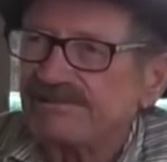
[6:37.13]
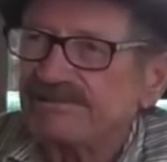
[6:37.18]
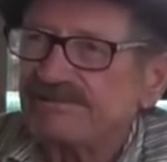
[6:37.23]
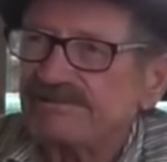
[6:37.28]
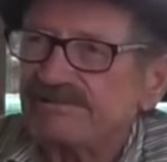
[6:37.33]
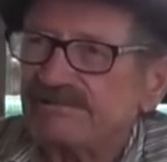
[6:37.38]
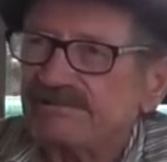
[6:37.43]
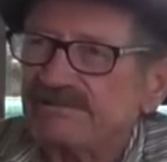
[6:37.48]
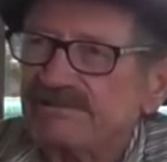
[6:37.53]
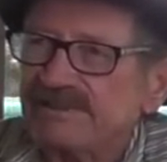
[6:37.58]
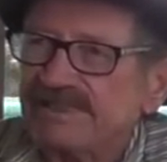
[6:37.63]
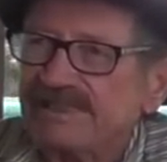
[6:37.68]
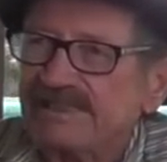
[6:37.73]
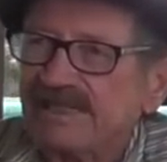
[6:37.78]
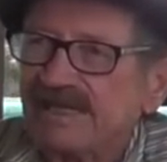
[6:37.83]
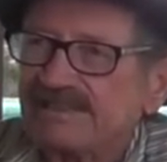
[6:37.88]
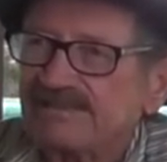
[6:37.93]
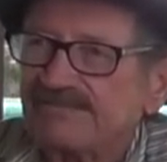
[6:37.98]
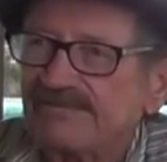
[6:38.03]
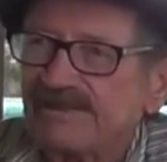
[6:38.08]
Yeah. He
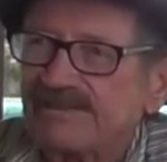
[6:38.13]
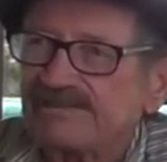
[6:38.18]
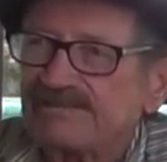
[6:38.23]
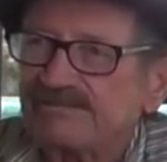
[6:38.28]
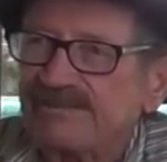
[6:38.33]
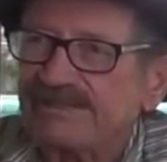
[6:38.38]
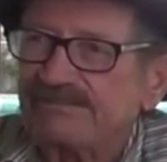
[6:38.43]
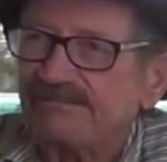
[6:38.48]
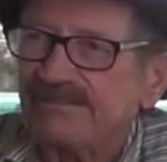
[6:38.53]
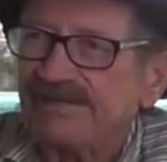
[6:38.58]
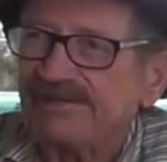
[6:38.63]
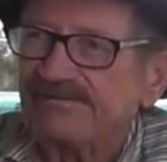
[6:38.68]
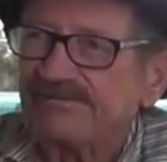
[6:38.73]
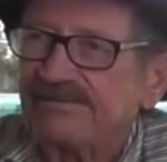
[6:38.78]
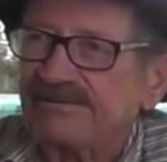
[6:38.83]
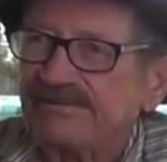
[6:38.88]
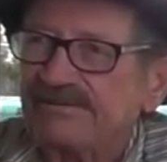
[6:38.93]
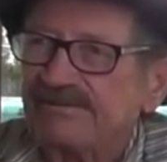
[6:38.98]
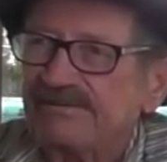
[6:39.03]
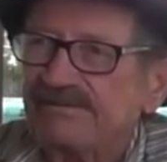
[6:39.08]
likes fresh meat better
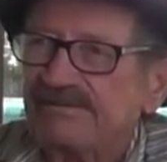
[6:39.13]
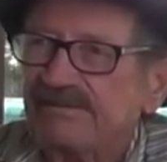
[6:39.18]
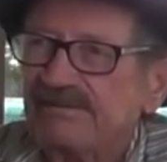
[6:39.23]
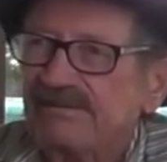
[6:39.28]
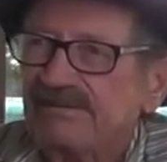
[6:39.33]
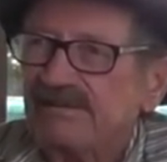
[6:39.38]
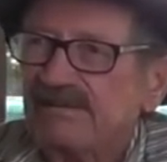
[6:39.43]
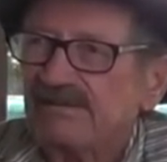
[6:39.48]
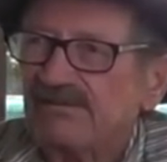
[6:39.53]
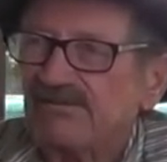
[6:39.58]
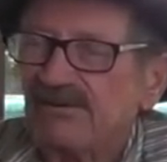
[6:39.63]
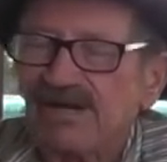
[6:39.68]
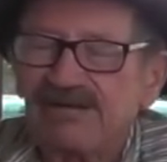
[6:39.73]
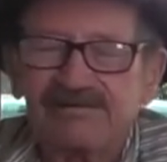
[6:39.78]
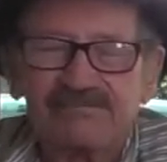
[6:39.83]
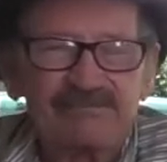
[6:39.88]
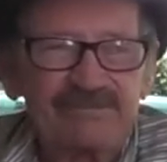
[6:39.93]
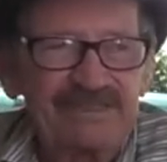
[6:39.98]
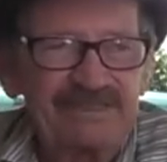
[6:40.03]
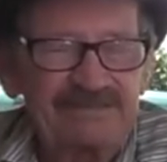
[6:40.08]
than
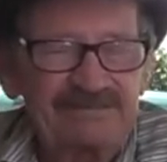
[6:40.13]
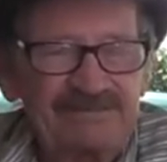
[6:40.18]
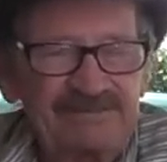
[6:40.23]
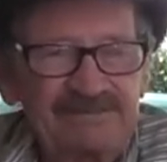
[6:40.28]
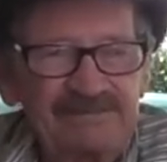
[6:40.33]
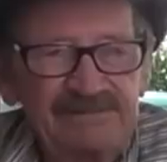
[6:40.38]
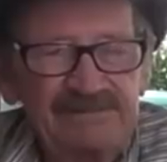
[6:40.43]
rotten meat.